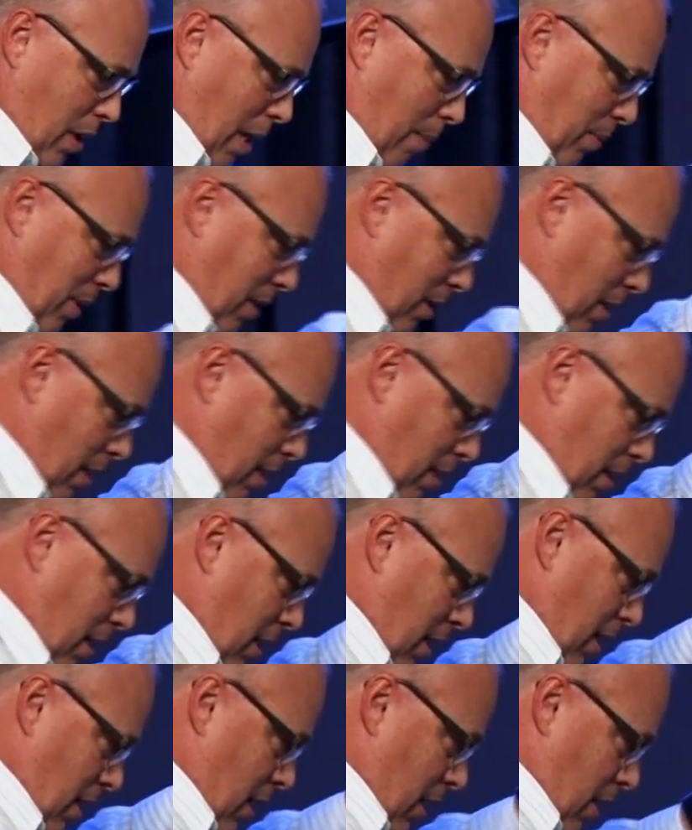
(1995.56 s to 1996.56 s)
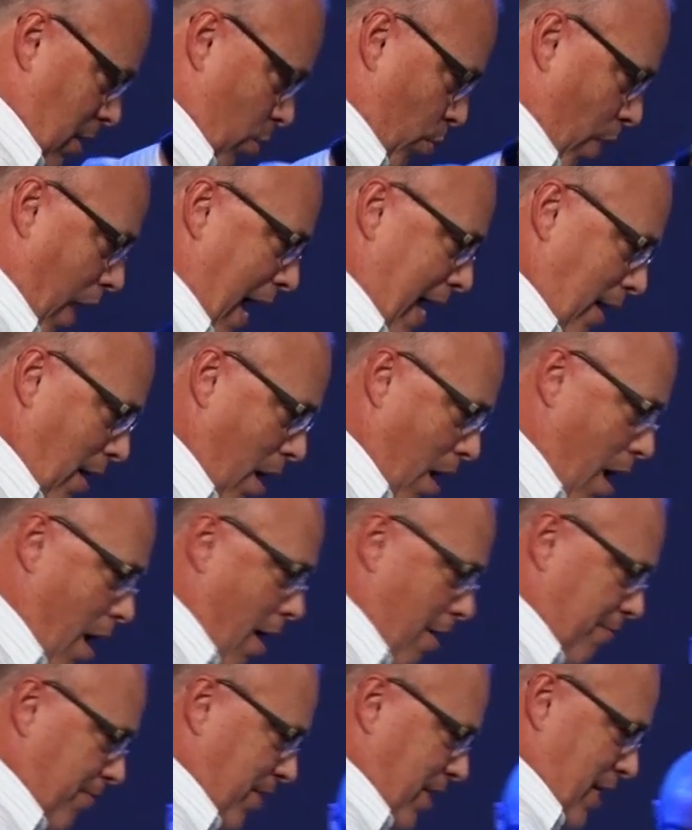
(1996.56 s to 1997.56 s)
I'm going to write
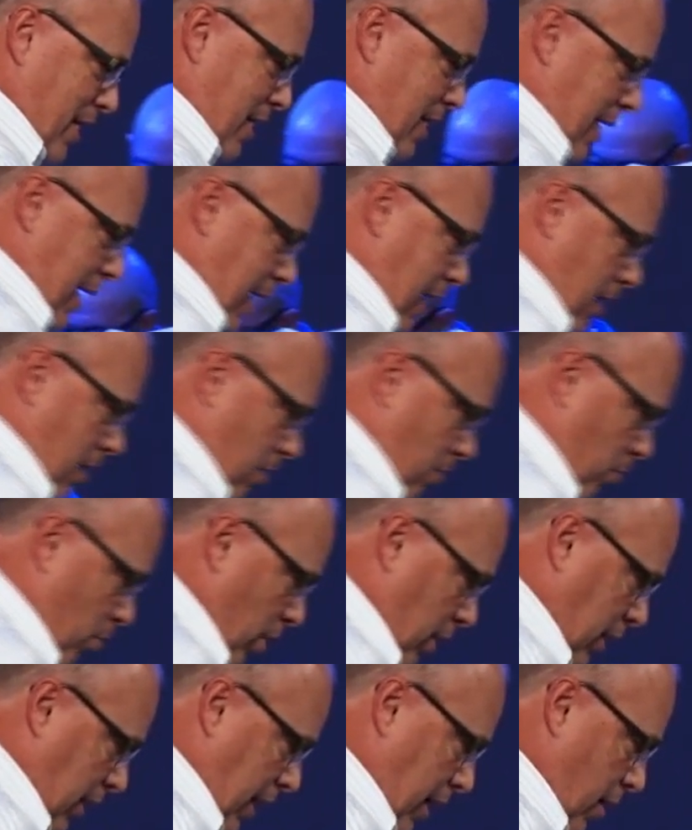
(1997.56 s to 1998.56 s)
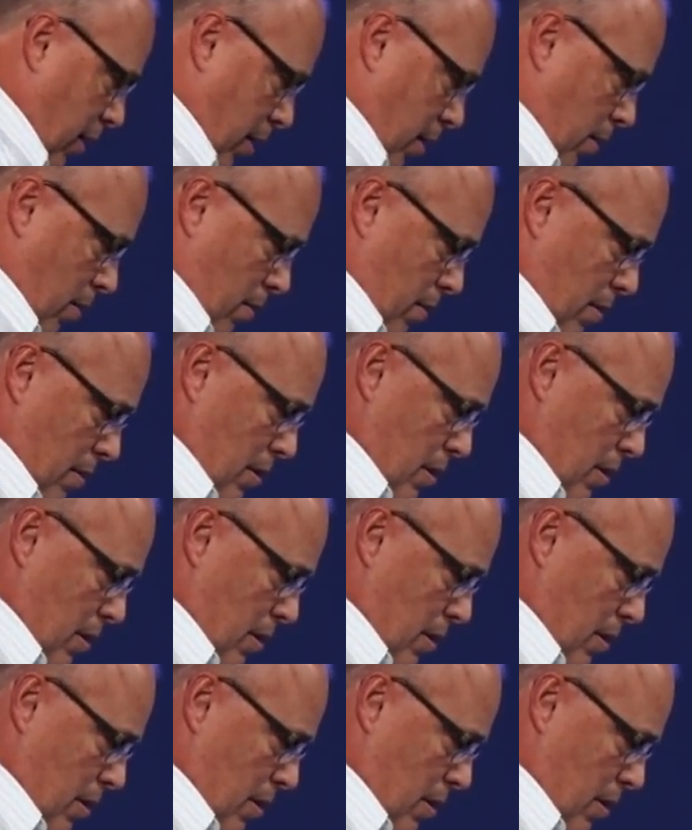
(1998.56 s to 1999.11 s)
off the debt of what they owe.